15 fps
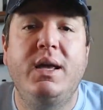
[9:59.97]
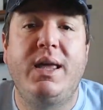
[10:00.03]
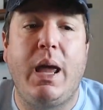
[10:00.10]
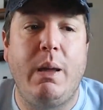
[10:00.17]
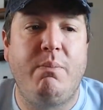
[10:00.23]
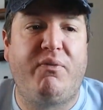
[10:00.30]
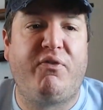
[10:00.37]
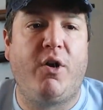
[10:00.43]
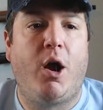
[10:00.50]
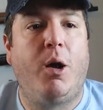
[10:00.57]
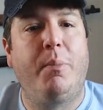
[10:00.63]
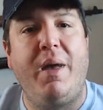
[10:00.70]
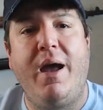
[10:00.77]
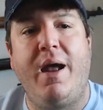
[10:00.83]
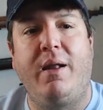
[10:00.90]
came
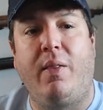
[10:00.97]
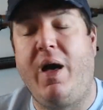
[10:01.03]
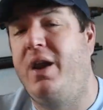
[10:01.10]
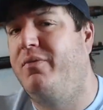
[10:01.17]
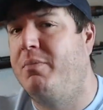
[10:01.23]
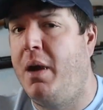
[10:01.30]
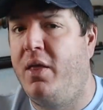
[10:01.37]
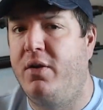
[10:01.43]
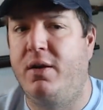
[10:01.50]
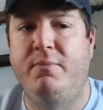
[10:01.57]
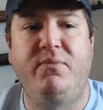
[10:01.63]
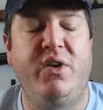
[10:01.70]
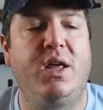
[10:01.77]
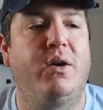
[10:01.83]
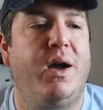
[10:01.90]
from. And a lot of my other
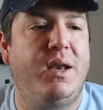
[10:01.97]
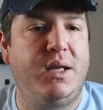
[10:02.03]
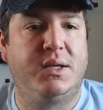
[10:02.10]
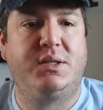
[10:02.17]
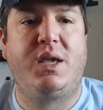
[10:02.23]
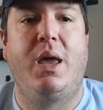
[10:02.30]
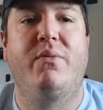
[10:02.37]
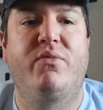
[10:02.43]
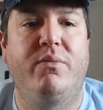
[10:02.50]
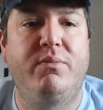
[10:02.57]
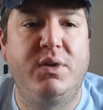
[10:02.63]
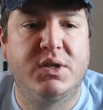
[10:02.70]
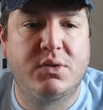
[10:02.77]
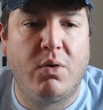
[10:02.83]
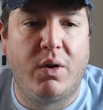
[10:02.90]
video ideas came
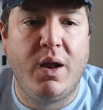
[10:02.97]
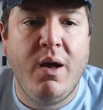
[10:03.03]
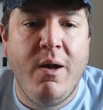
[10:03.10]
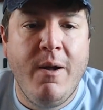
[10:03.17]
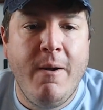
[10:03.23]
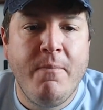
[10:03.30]
from Discord.